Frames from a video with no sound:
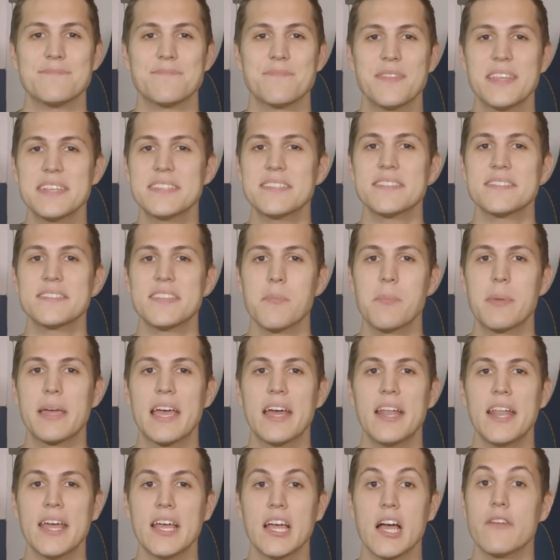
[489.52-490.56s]
This is the
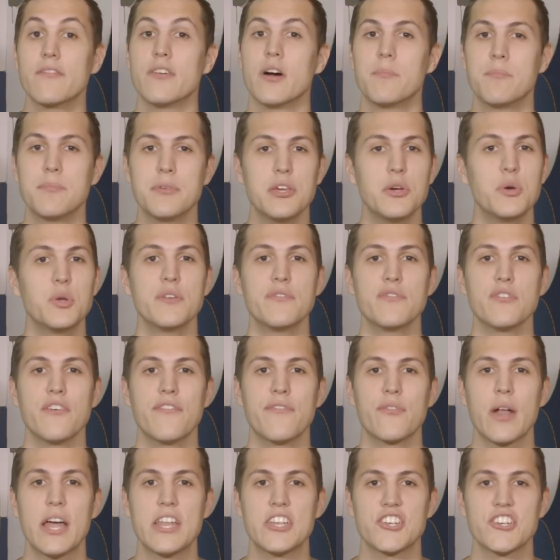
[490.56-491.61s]
beginning of a beautiful
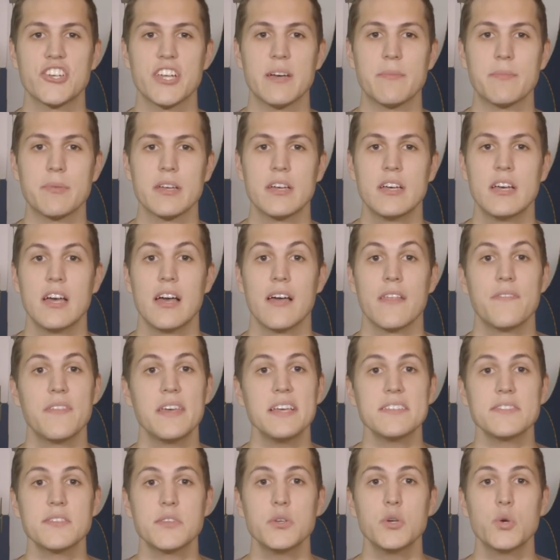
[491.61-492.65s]
friendship.
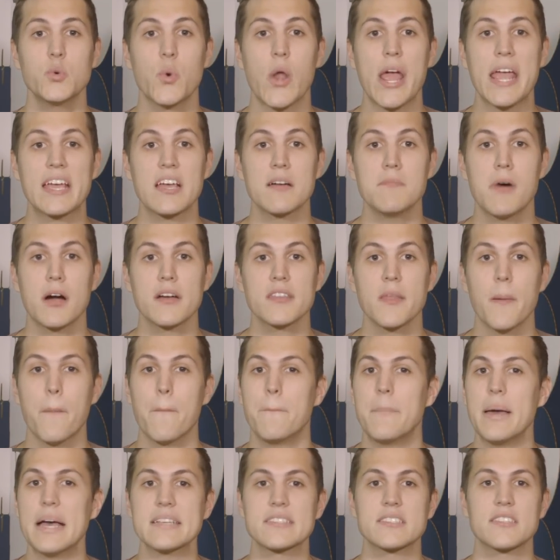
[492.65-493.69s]
These two rank among the
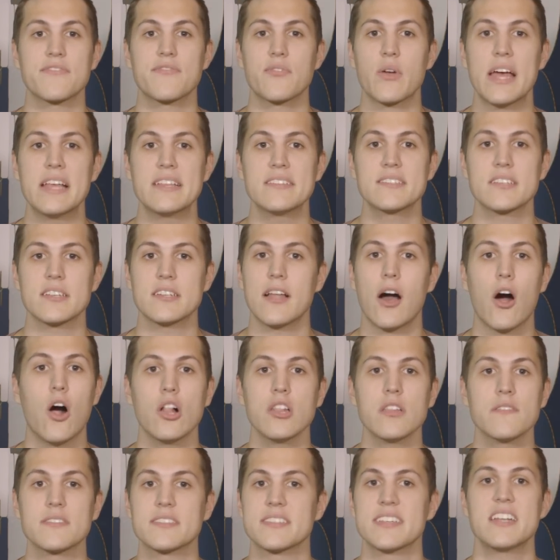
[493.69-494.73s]
best friends in
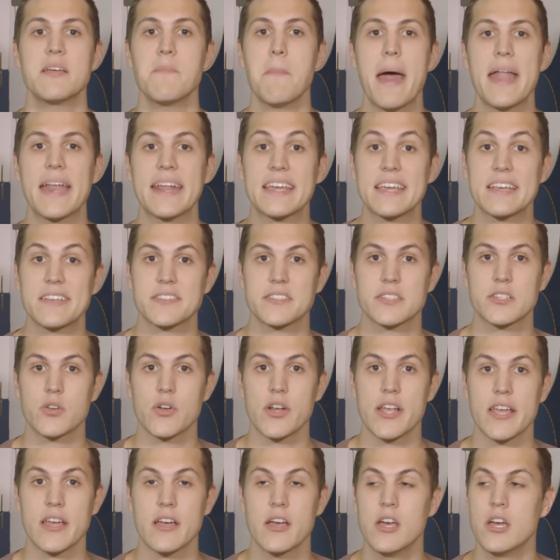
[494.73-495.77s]
all of cinematic
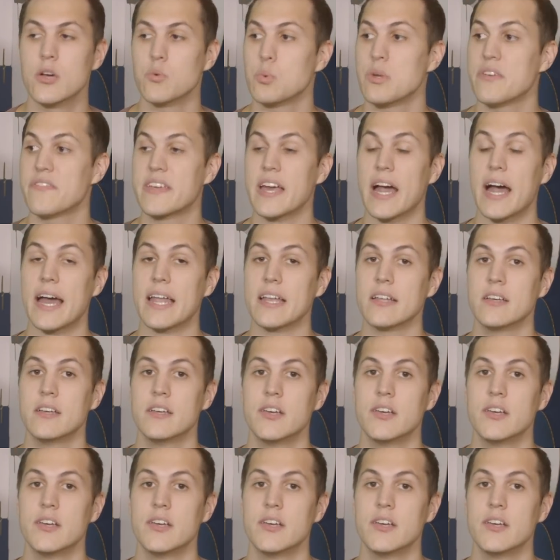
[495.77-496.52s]
history. We've got